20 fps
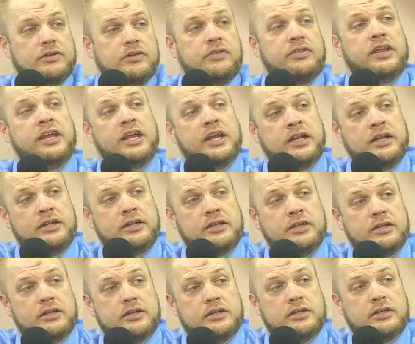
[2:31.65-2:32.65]
then
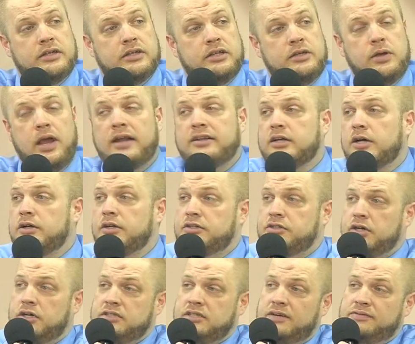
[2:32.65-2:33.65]
you have to go to
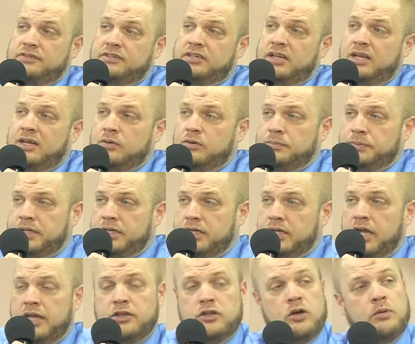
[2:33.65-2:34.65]
church every Sunday with me
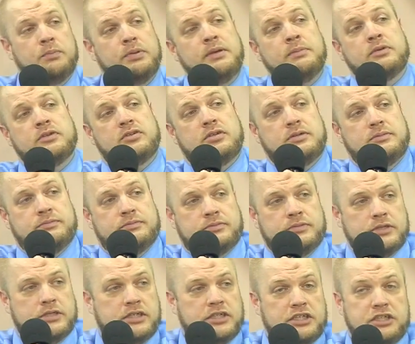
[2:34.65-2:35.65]
and don't be Muslim.
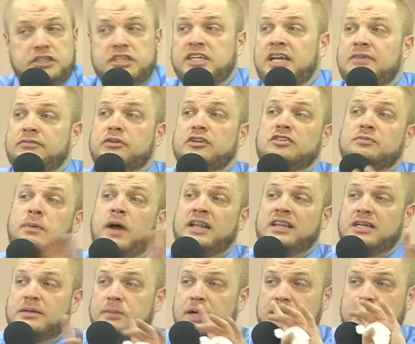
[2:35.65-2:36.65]
She never
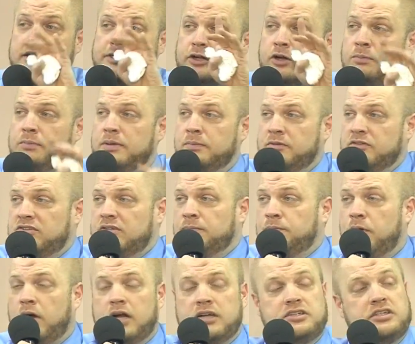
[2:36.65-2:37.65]
responded about the don't be Muslim
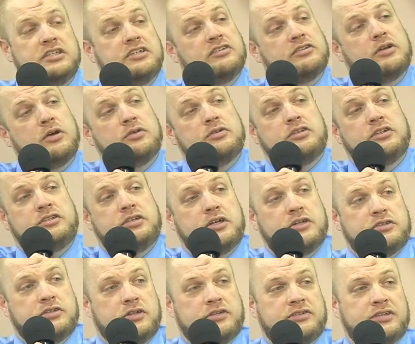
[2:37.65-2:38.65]
part. She just goes to
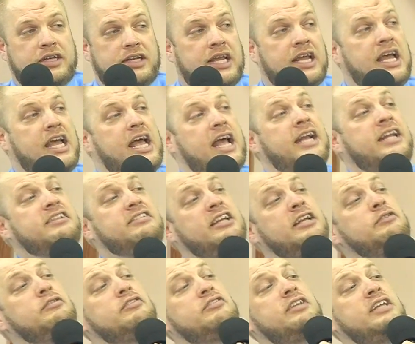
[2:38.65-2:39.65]
church on Sunday. And it's
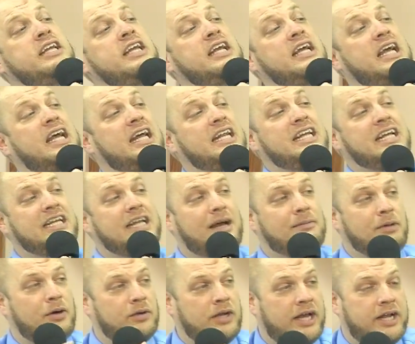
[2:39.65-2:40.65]
interesting in Khalil, Ya
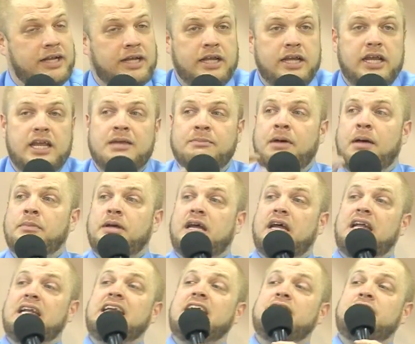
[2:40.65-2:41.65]
Mawlana, Imam
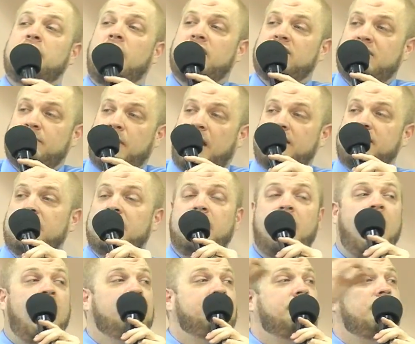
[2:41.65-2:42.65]
Khalil talks about the
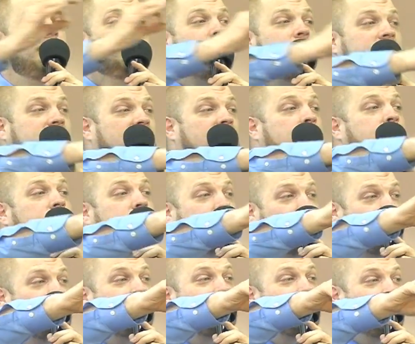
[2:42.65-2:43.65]
convert to Islam was
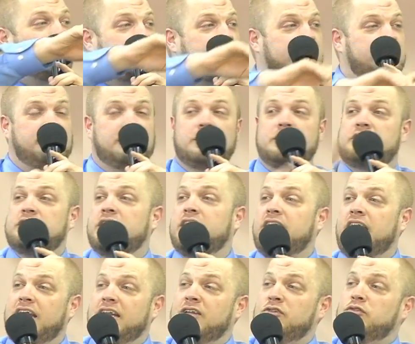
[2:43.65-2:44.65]
forced to go to the church.
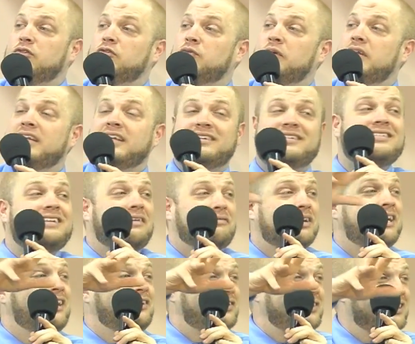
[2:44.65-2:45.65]
And this was written
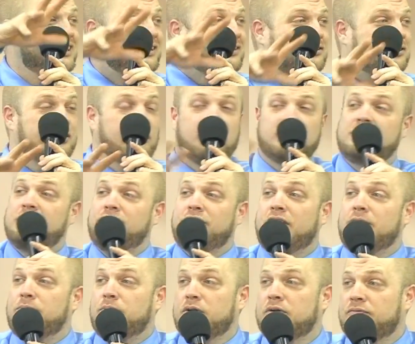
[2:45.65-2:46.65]
700 years ago. It's a
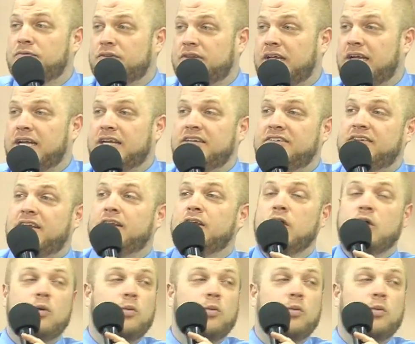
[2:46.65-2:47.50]
very beautiful thing. And he said,